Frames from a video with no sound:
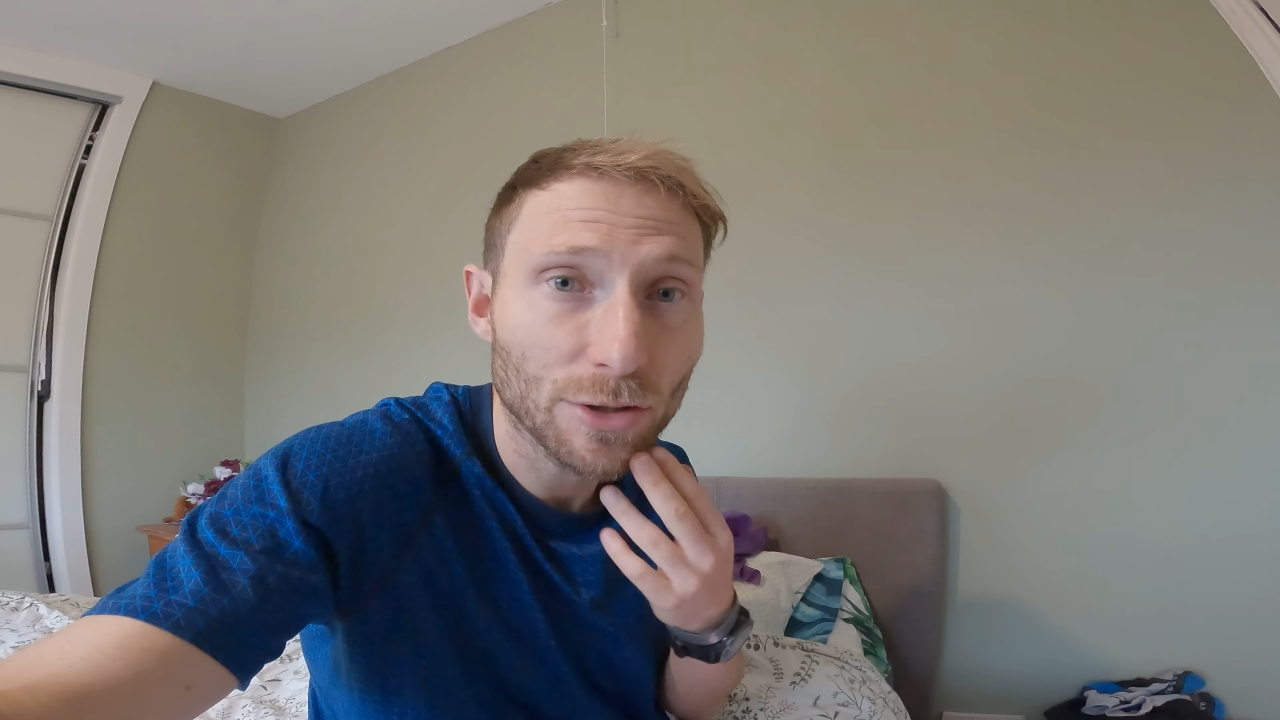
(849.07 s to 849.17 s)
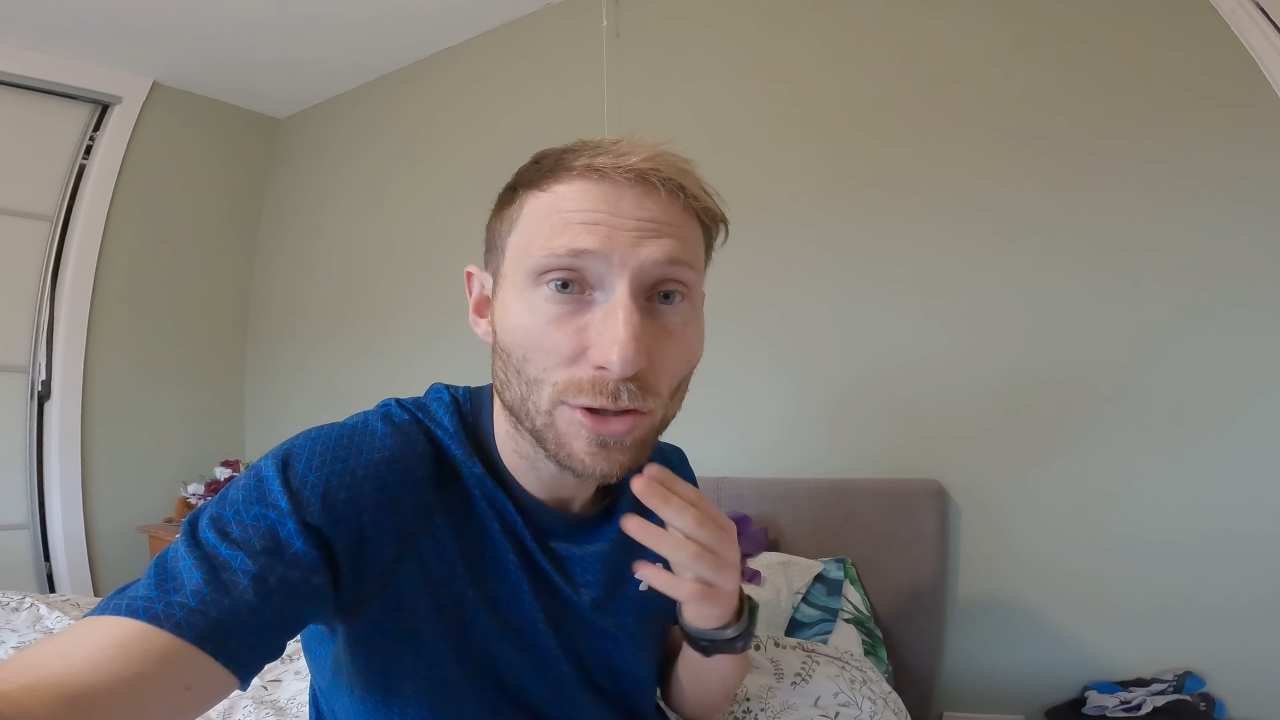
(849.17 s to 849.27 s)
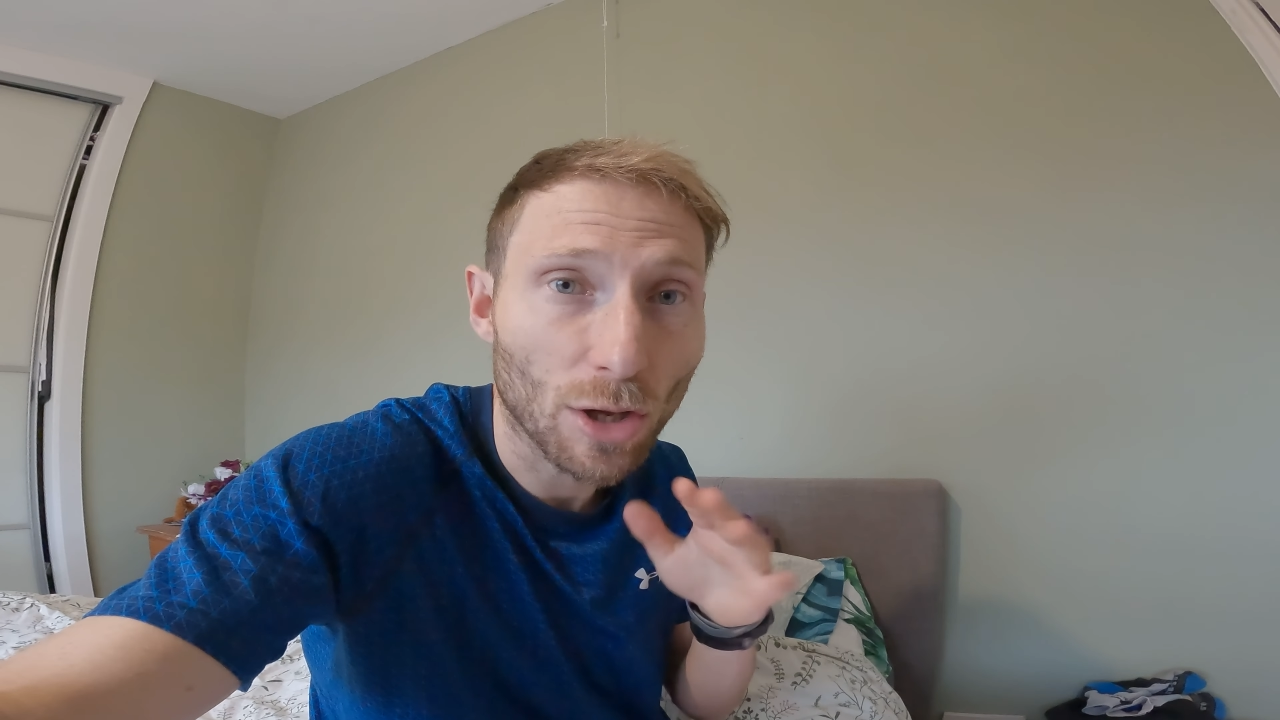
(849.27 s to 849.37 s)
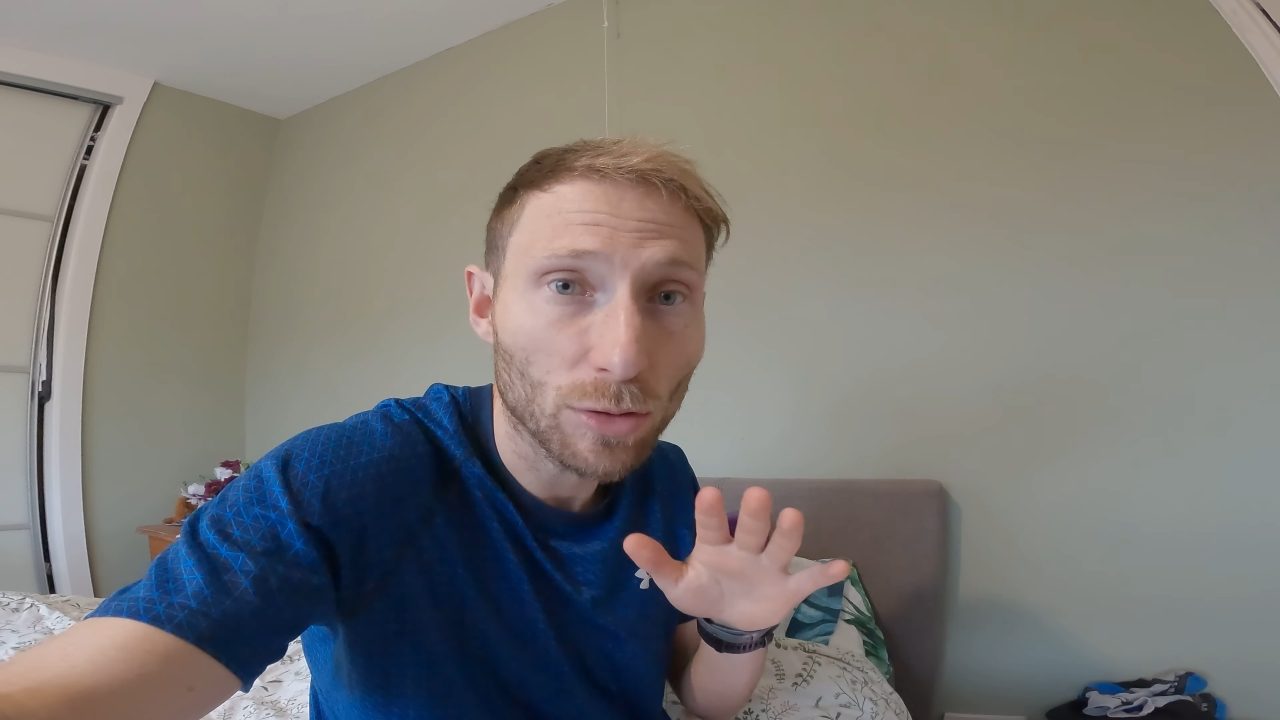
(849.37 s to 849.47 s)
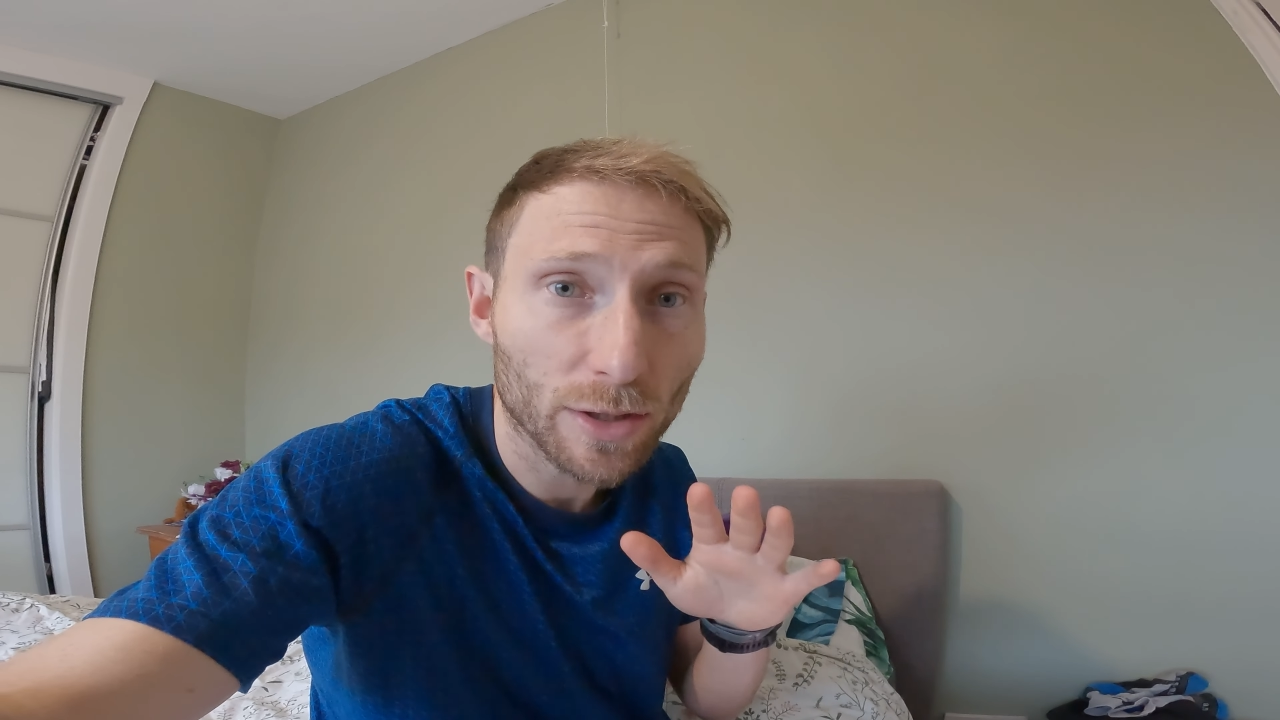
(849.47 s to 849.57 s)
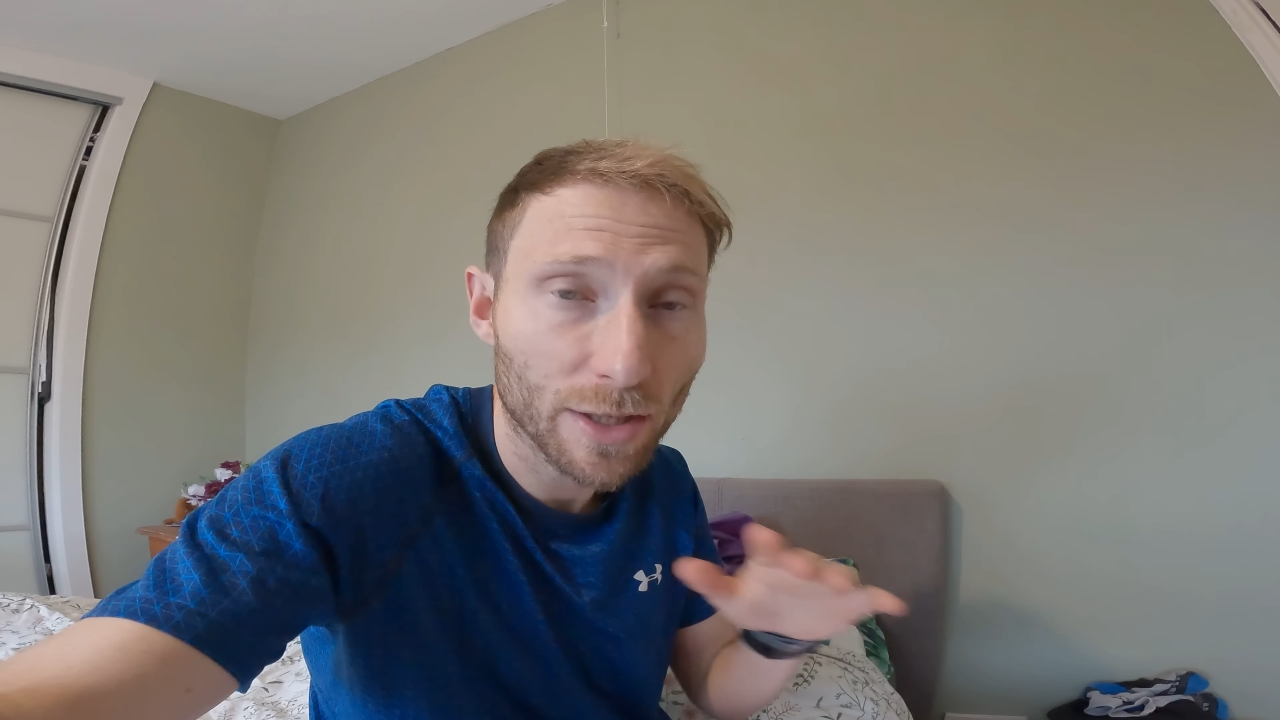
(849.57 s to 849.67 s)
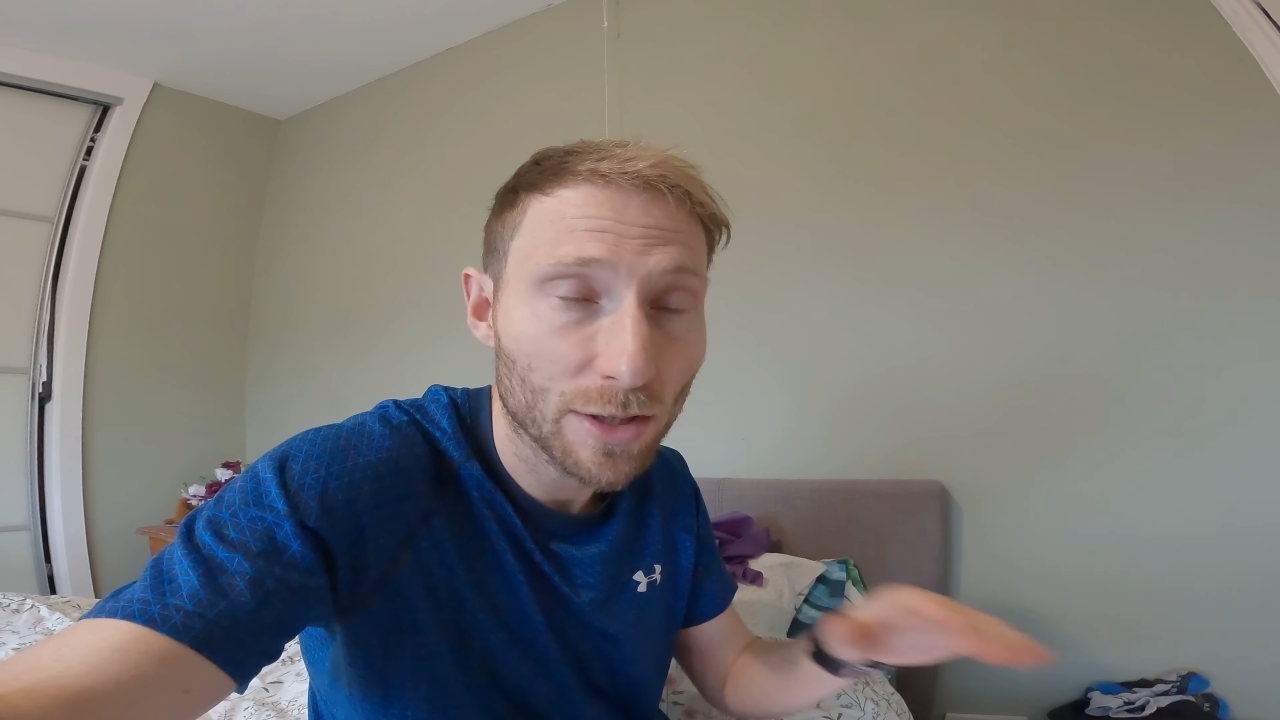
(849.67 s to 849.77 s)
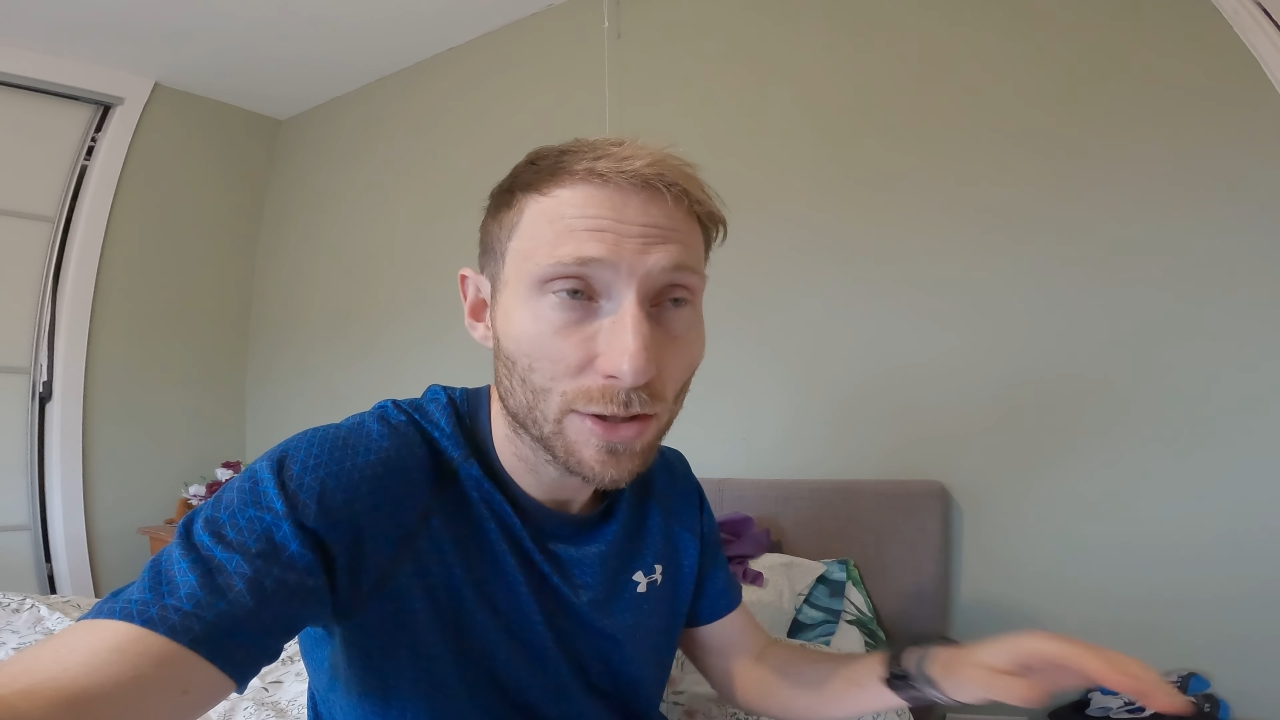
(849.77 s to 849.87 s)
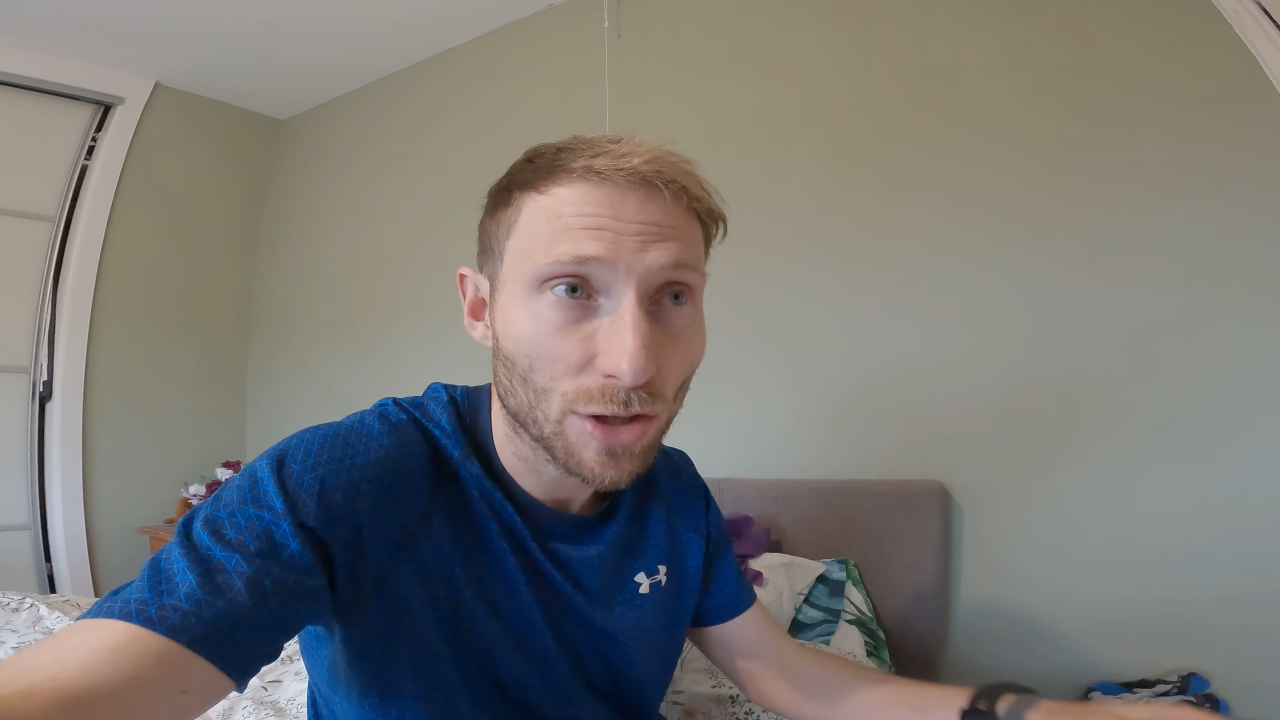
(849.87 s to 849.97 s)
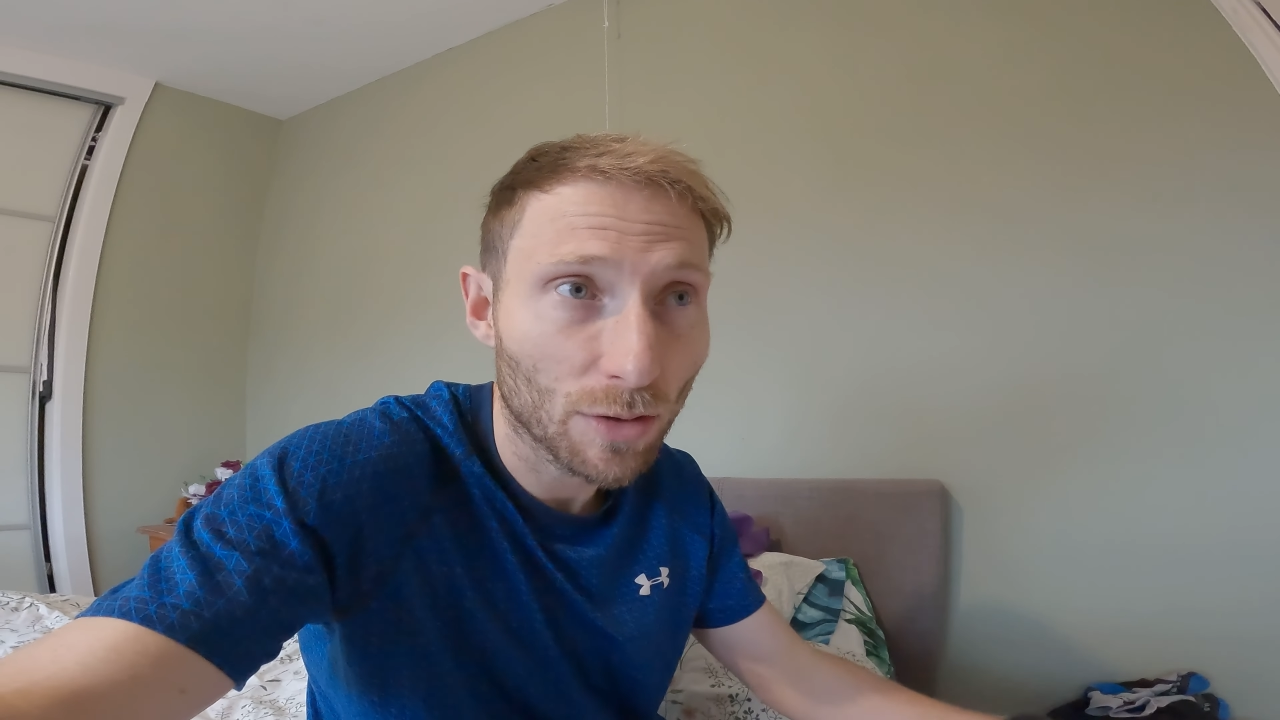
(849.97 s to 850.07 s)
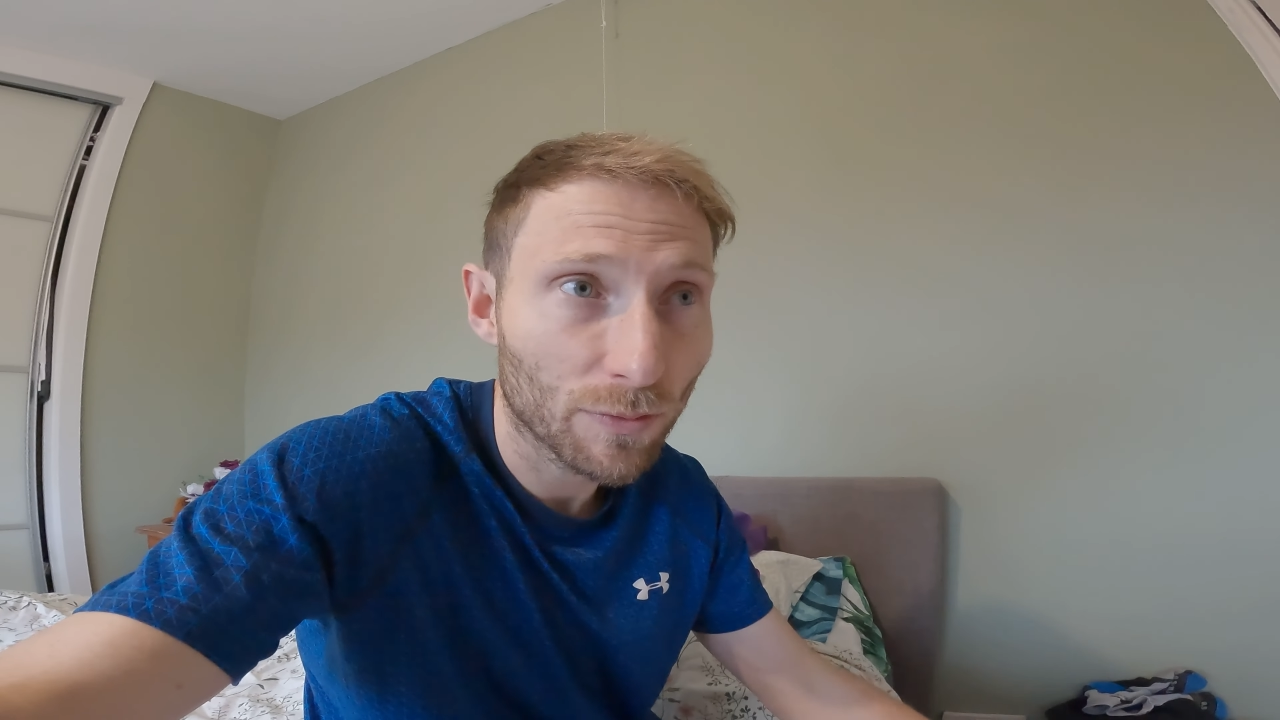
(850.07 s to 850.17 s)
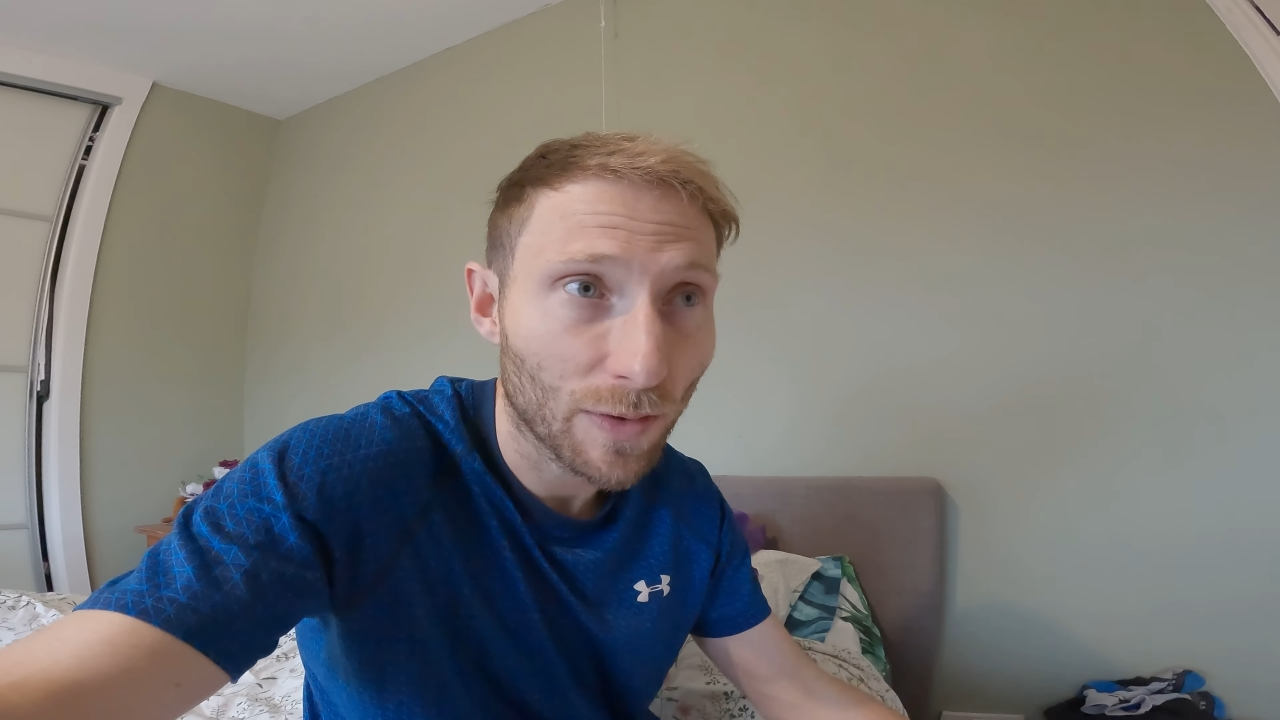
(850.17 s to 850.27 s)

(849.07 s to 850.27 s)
just holding it at the top